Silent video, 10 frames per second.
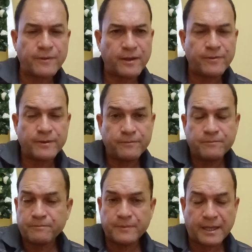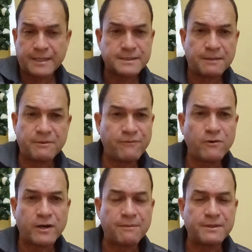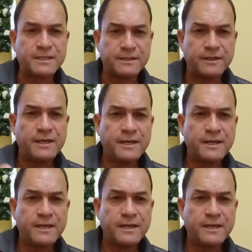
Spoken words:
Uh, like I said before, I mean, the